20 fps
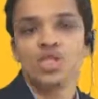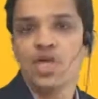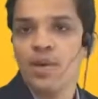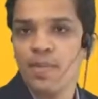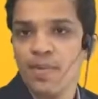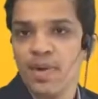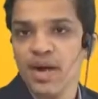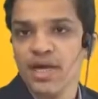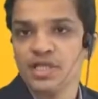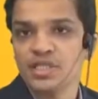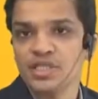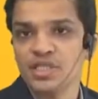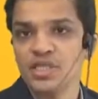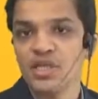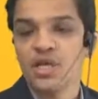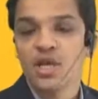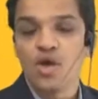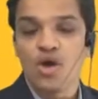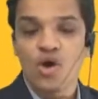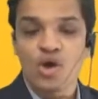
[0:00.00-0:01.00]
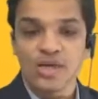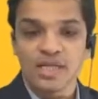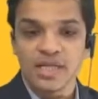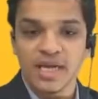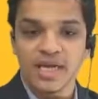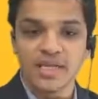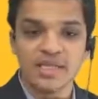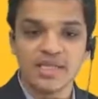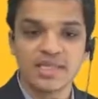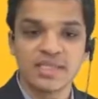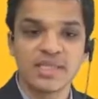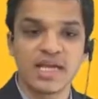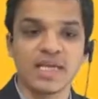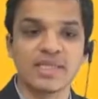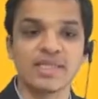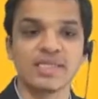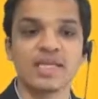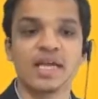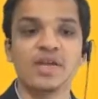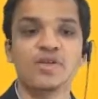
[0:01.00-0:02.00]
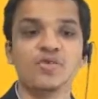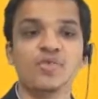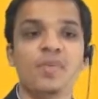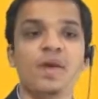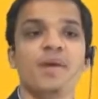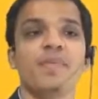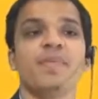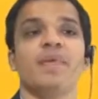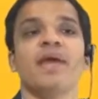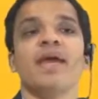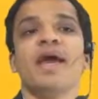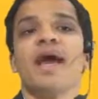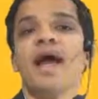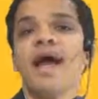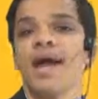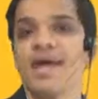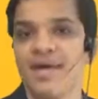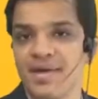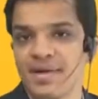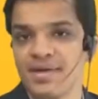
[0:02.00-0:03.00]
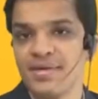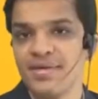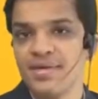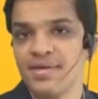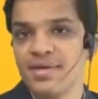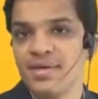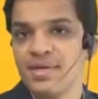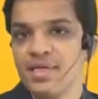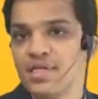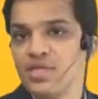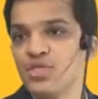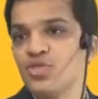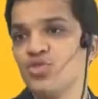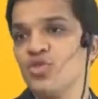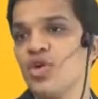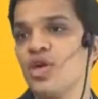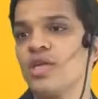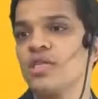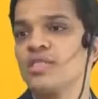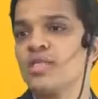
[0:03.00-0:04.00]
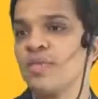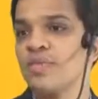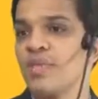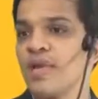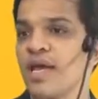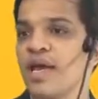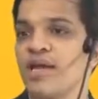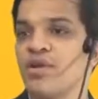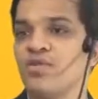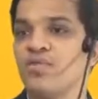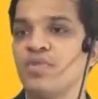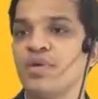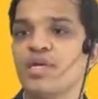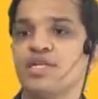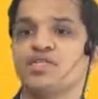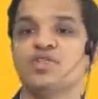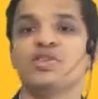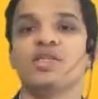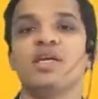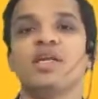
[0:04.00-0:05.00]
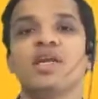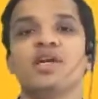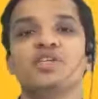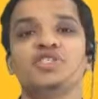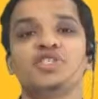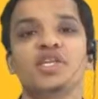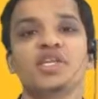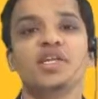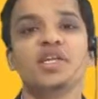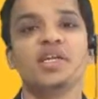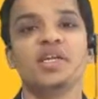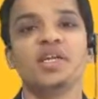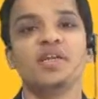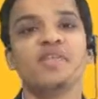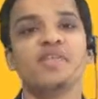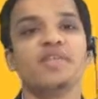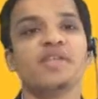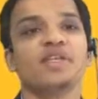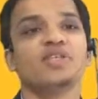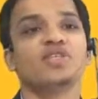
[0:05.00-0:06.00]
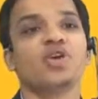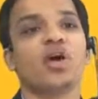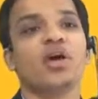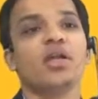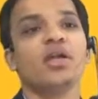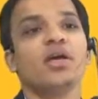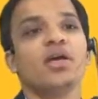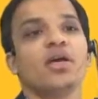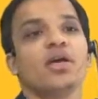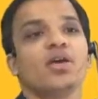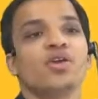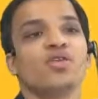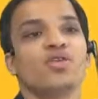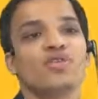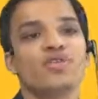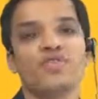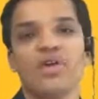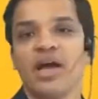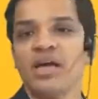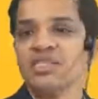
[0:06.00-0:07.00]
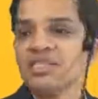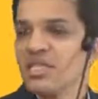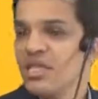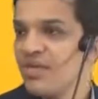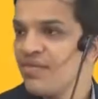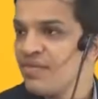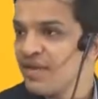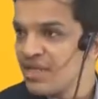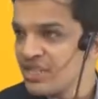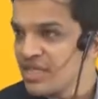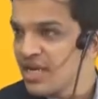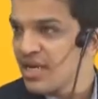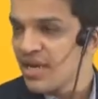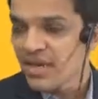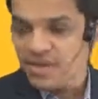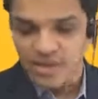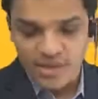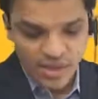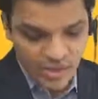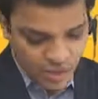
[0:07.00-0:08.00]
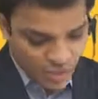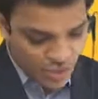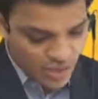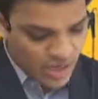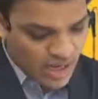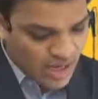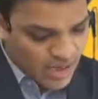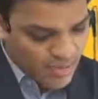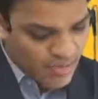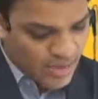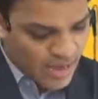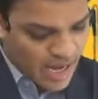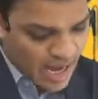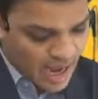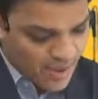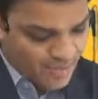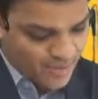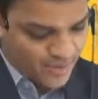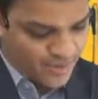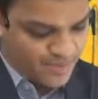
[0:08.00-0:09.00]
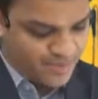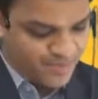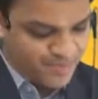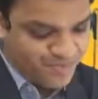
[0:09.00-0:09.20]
your production, or there is a chances that you may pay higher to your supplier to make sure that urgently deliveries or fast deliveries are done. So that may happen.